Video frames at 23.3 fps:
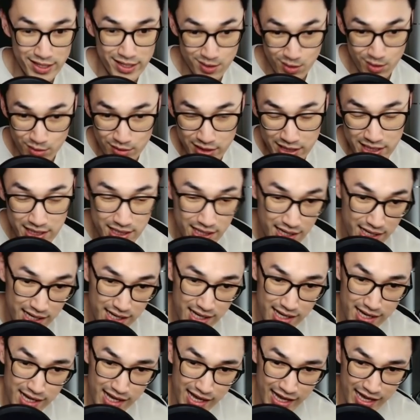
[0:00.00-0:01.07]
only,
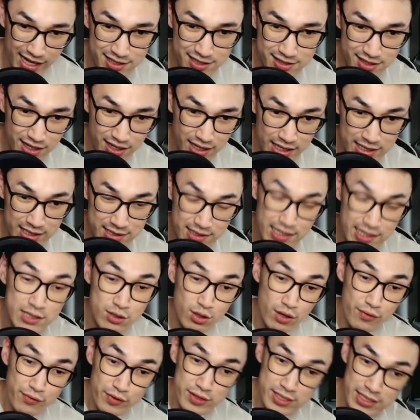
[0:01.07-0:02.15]
and it's
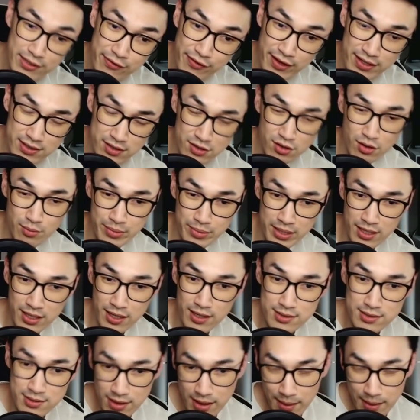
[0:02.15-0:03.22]
good for defense though
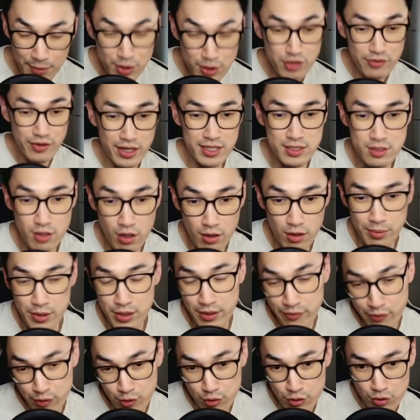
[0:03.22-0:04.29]
because I'm not sure if know, but
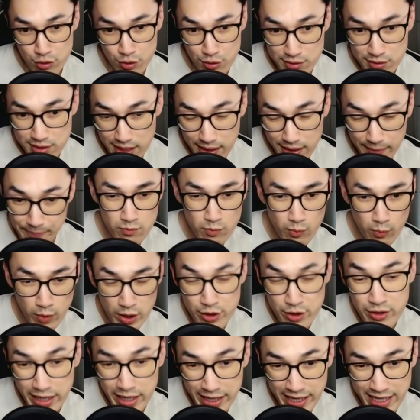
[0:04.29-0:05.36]
if you use it when
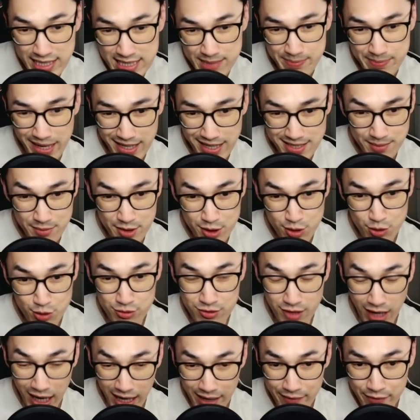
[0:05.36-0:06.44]
you like expect somebody to
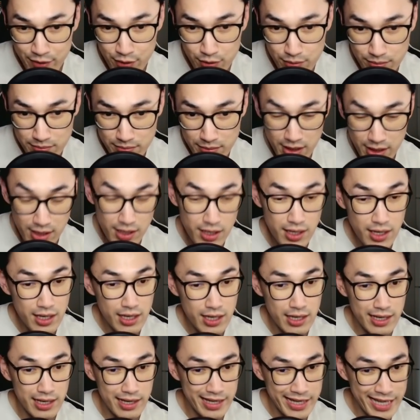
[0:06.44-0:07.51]
dive you,
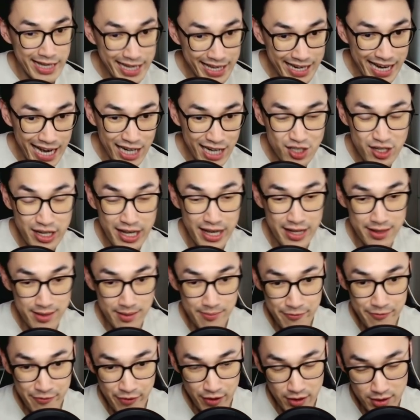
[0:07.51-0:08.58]
you can actually hit them
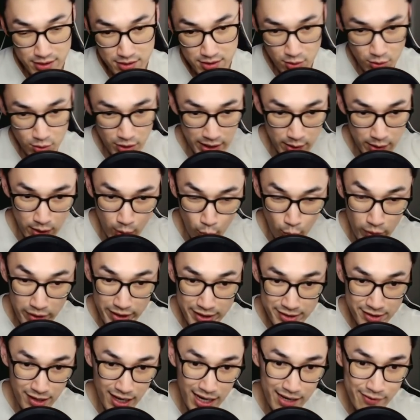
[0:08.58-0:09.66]
first. So like when they
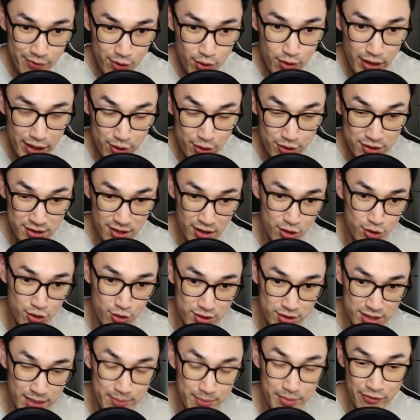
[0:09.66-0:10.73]
dive you and you start
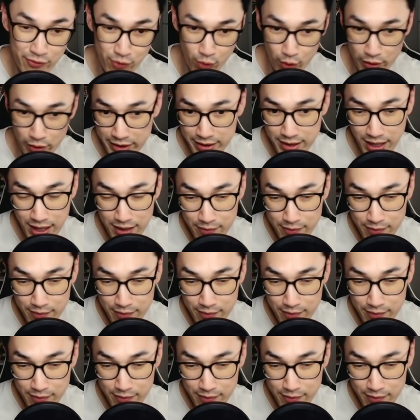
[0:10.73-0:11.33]
using it before they dive